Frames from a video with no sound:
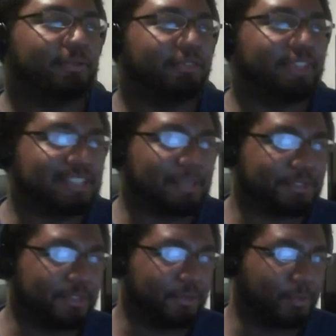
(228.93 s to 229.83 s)
this
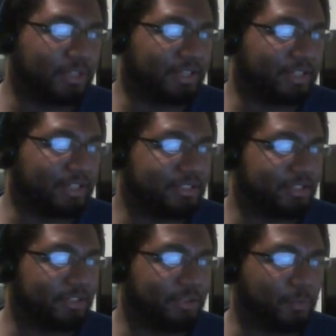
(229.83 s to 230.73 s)
episode was
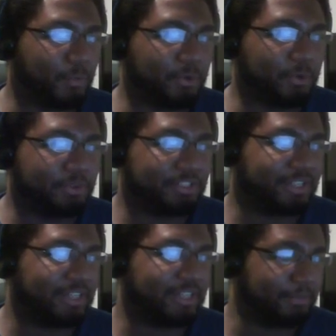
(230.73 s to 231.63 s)
The Wars to
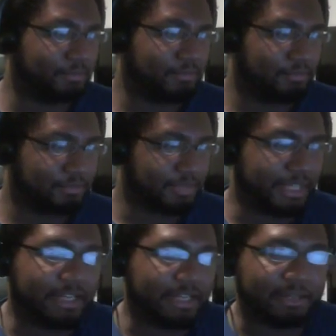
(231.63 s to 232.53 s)
Come,
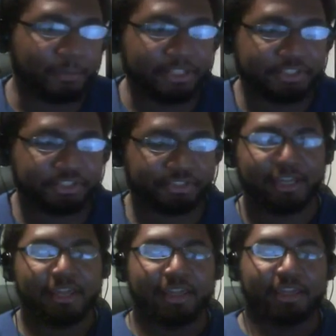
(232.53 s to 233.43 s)
which
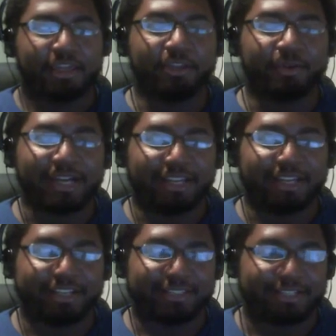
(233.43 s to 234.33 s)
you kind of get
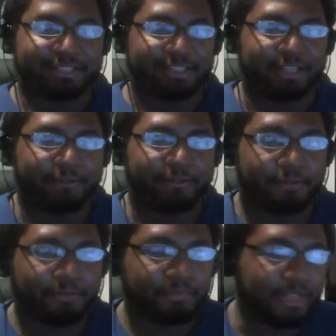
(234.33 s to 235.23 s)
a sense of
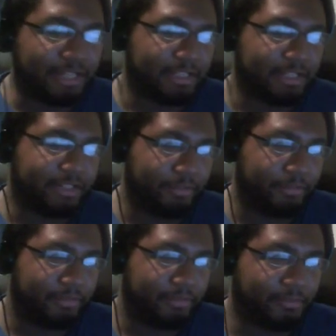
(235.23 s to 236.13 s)

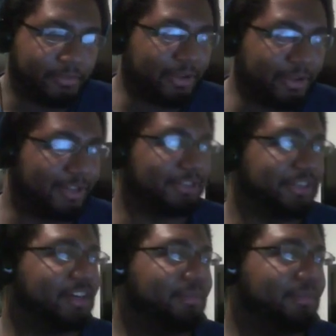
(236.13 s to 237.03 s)
very early
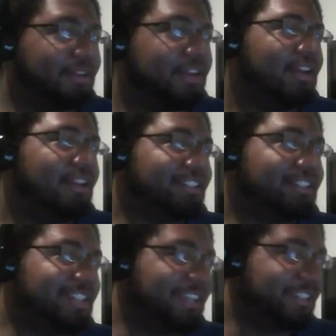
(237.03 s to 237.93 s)
on. But let's
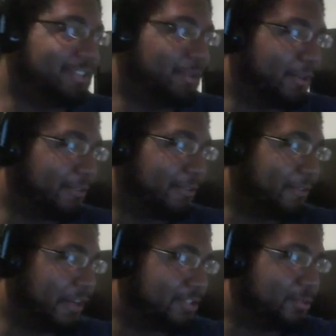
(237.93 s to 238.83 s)
take this in order.
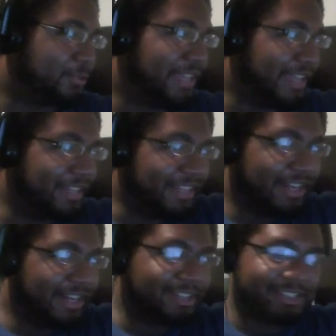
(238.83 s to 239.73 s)
First, we get
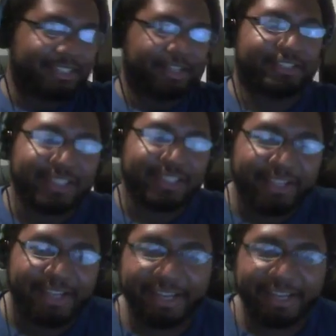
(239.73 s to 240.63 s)
young Cersei
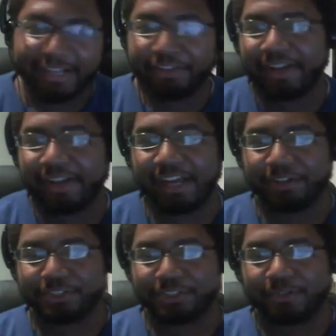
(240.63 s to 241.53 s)
and the
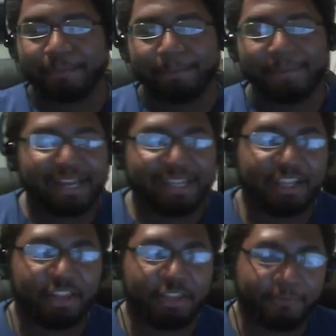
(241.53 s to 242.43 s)
character
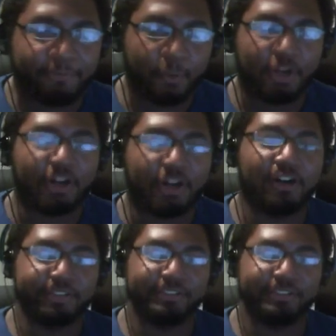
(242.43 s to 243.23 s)
Maggie the Frog,